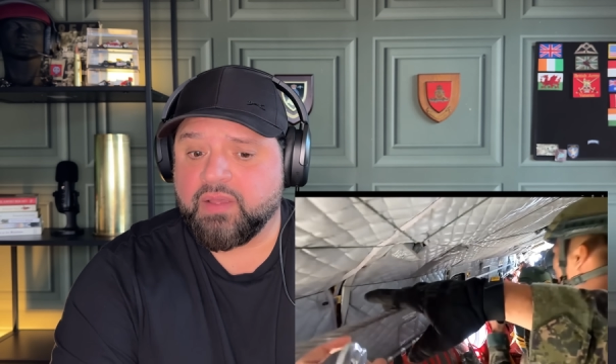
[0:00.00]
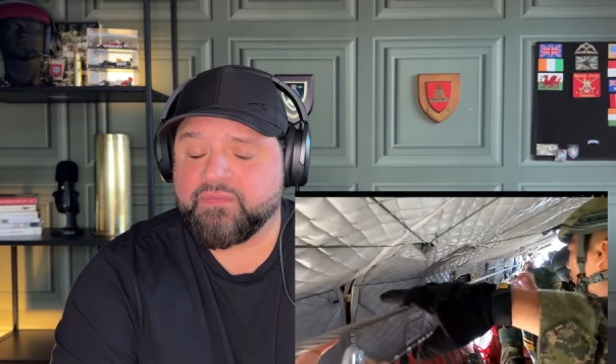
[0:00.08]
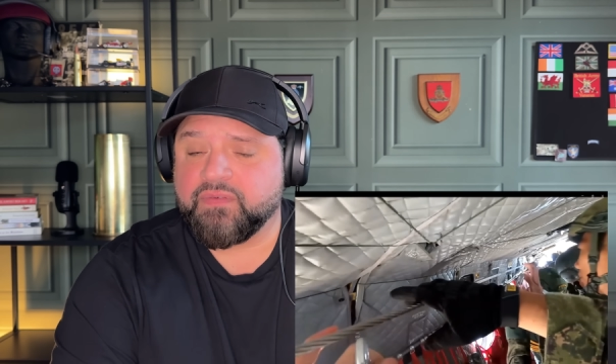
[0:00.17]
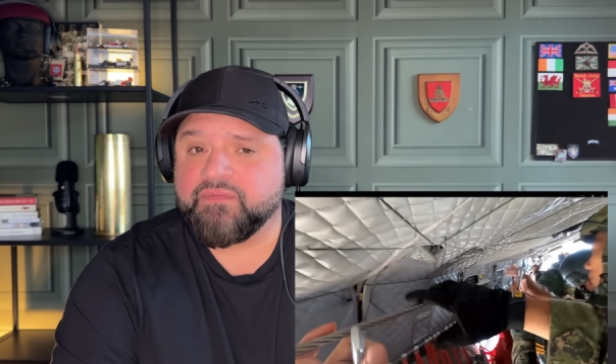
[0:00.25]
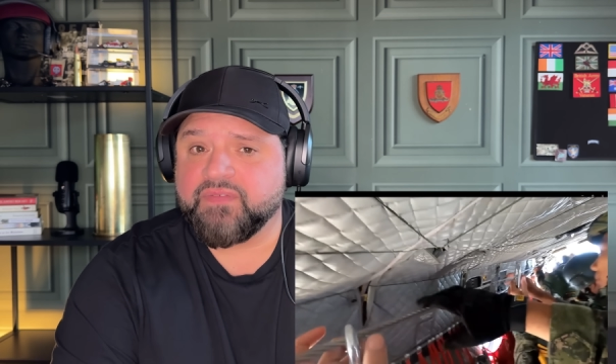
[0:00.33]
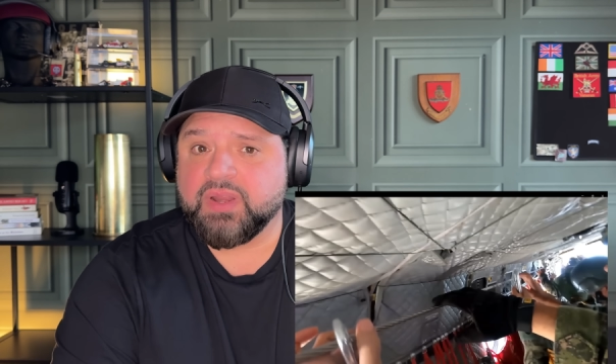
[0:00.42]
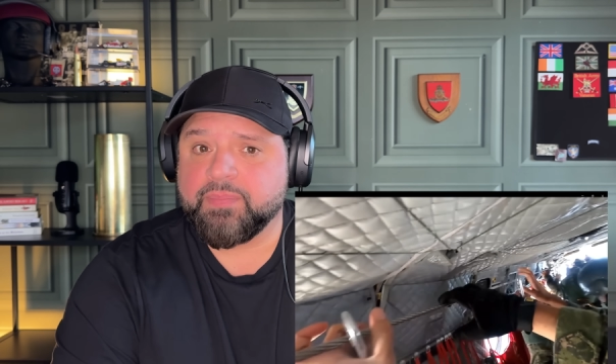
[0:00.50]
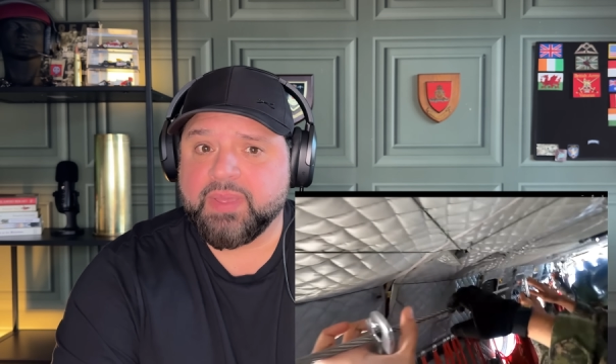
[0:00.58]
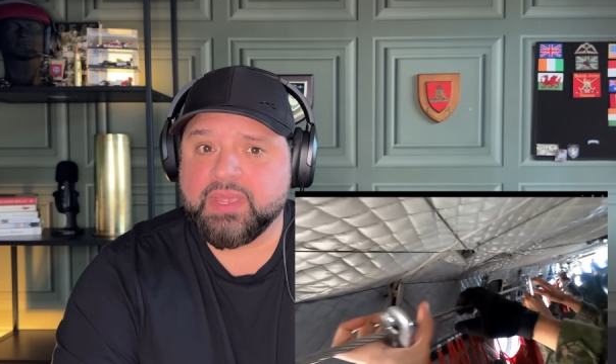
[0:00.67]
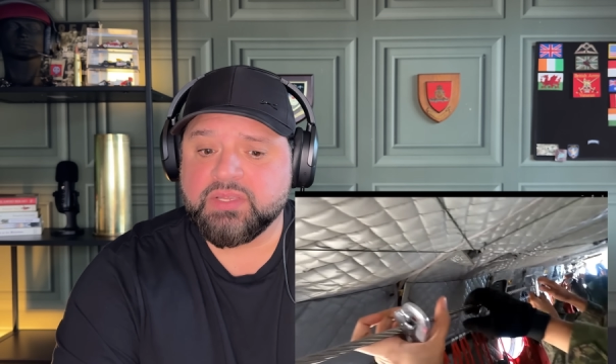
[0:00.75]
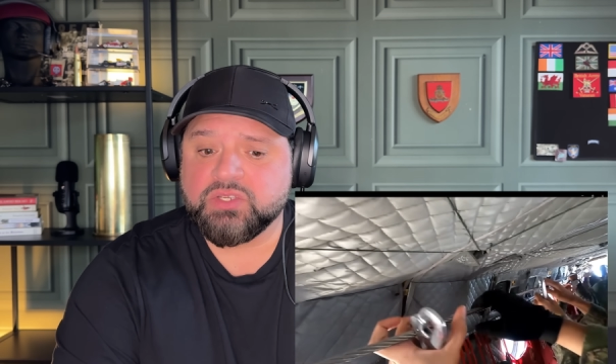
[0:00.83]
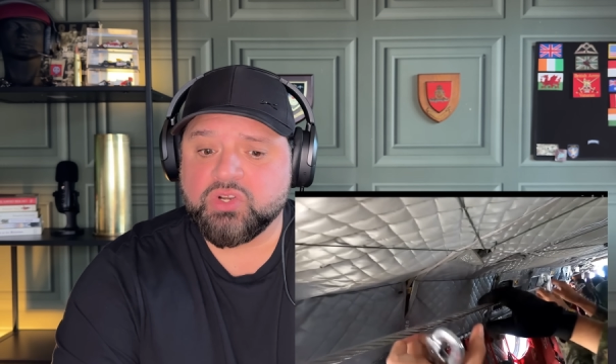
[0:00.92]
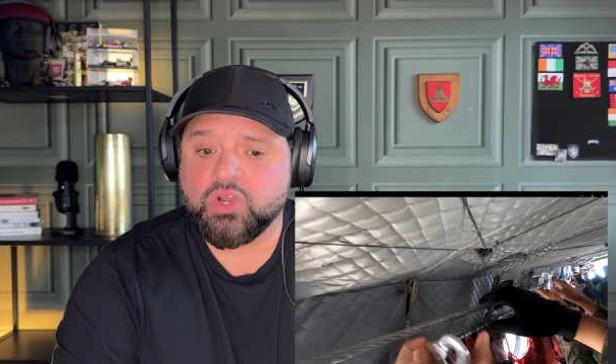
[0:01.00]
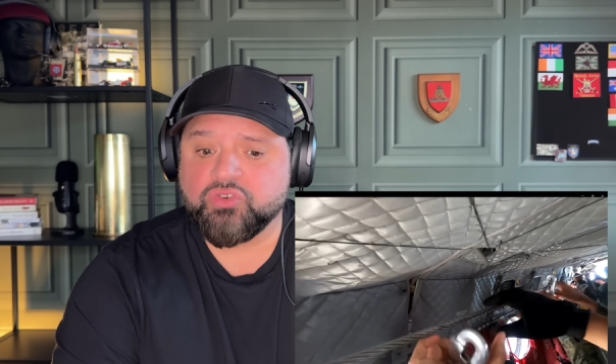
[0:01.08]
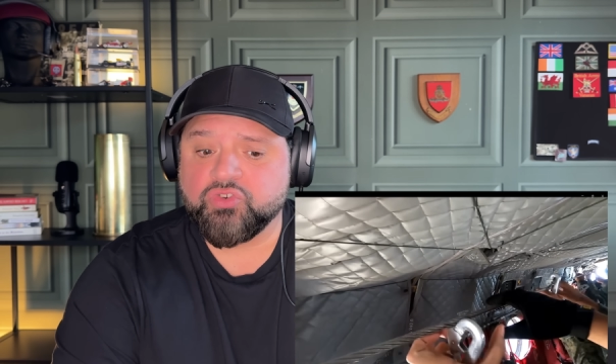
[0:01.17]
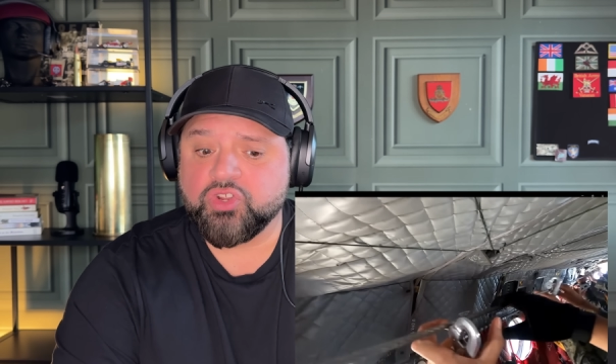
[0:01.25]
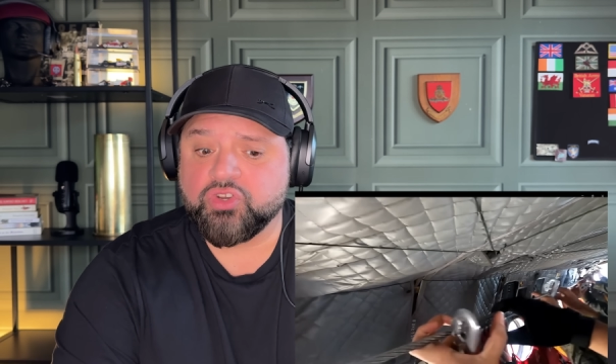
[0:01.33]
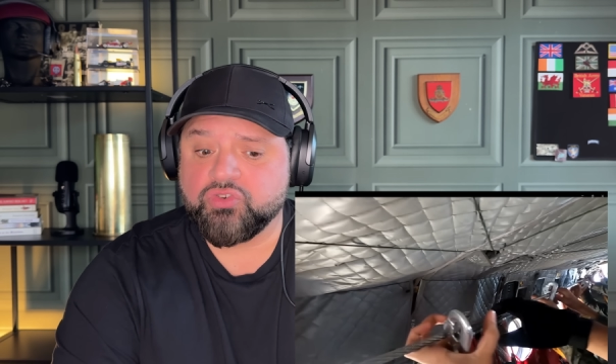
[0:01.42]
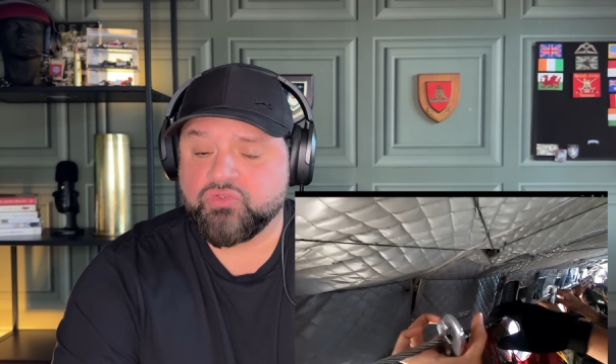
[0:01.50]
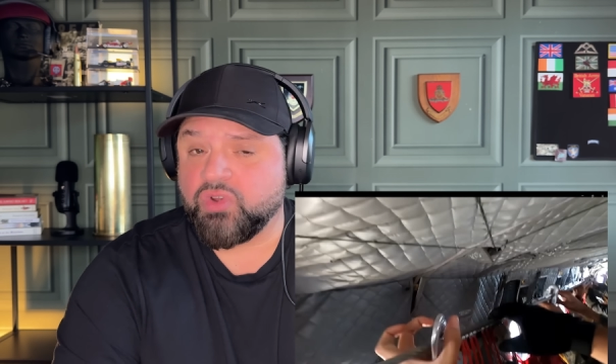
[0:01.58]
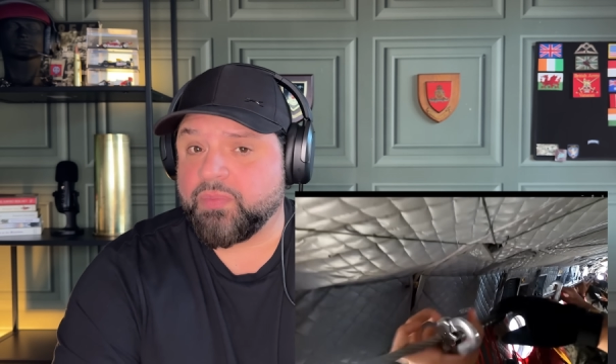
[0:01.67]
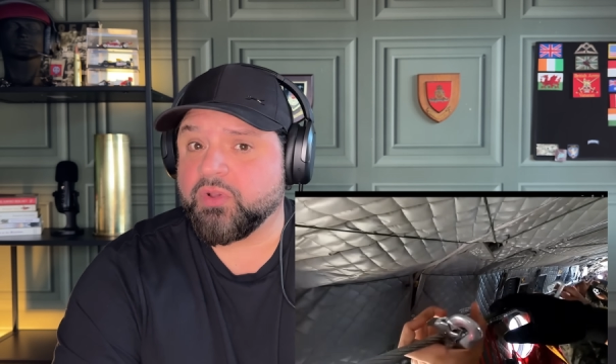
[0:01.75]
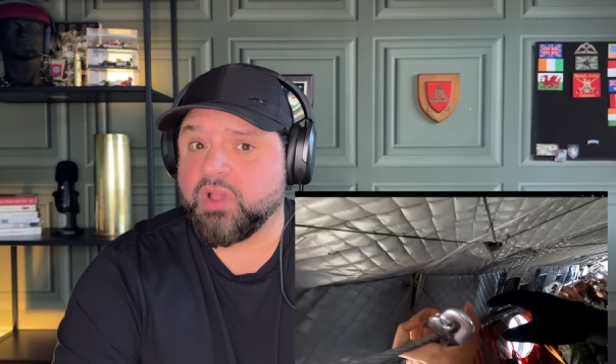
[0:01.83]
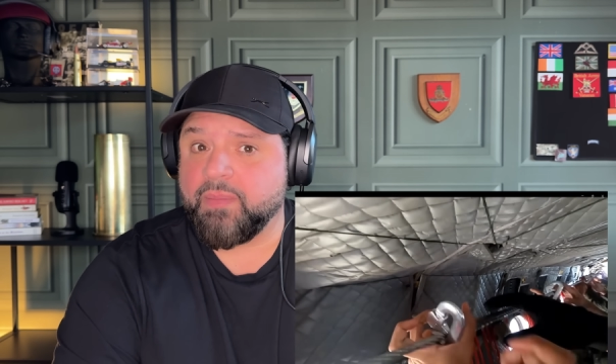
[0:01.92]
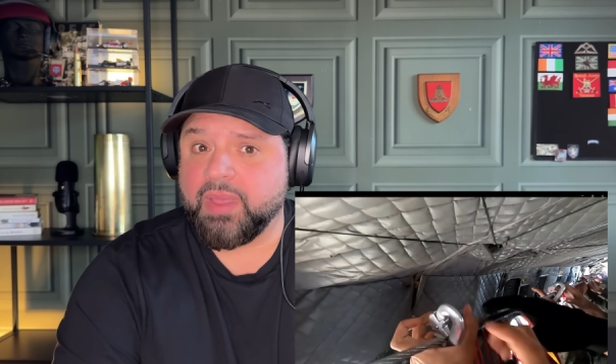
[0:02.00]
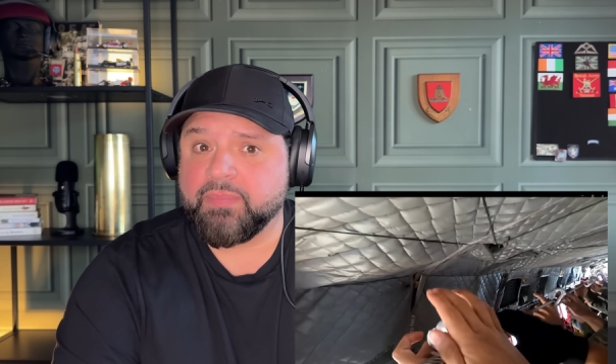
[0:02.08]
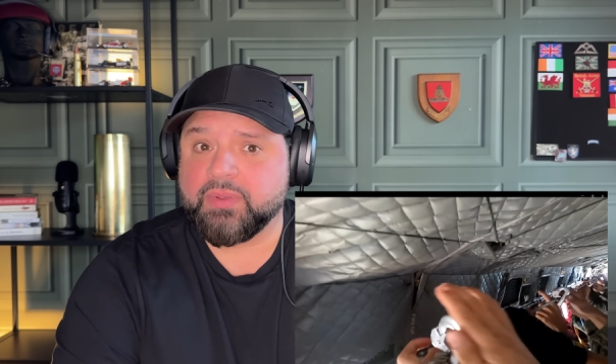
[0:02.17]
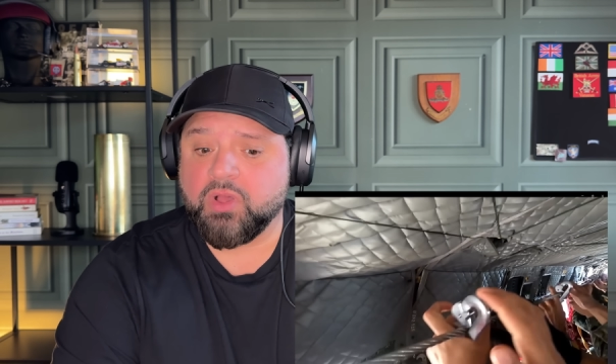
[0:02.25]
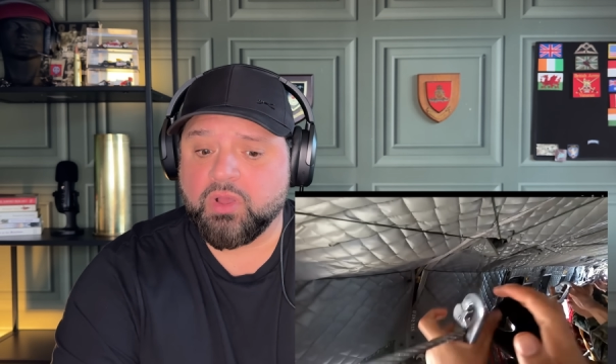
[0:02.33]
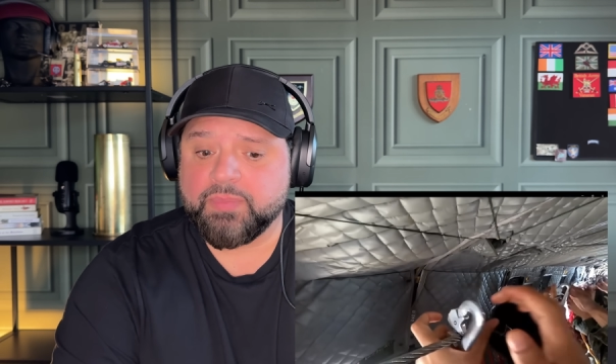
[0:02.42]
from Philippines, do drop a comment below.